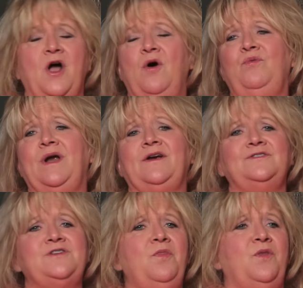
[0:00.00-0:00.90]
gold
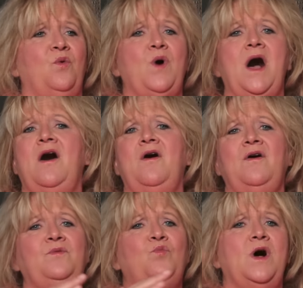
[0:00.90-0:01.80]
records on the
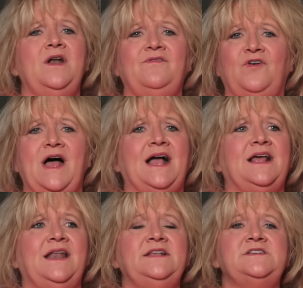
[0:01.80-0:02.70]
wall and wonderful
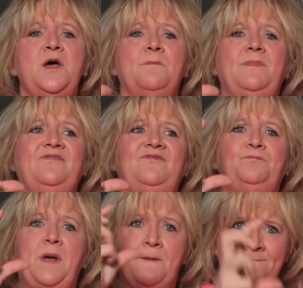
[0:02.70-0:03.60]
accolades. But
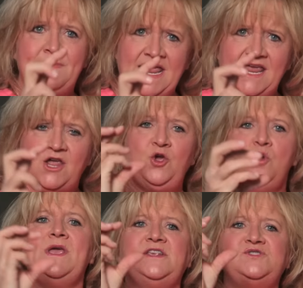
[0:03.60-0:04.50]
but me,
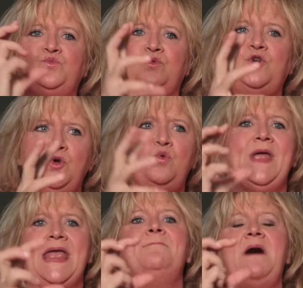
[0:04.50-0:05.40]
who is
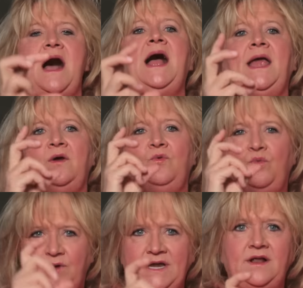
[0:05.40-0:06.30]
who am I
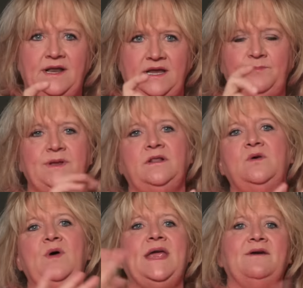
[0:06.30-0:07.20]
really?
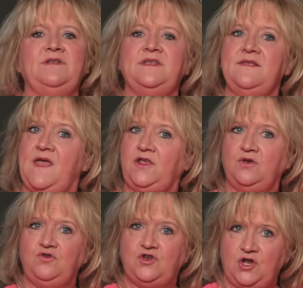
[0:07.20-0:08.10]
Peel away everything that
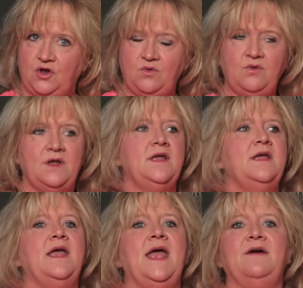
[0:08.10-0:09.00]
you do,
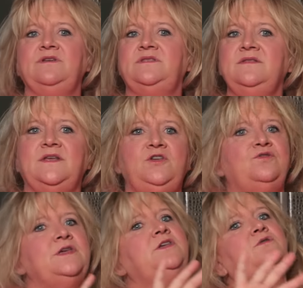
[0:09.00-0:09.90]
everything that
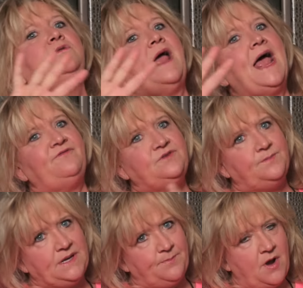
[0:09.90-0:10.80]
you think you have
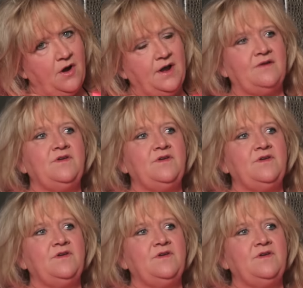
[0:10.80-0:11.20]
to be a part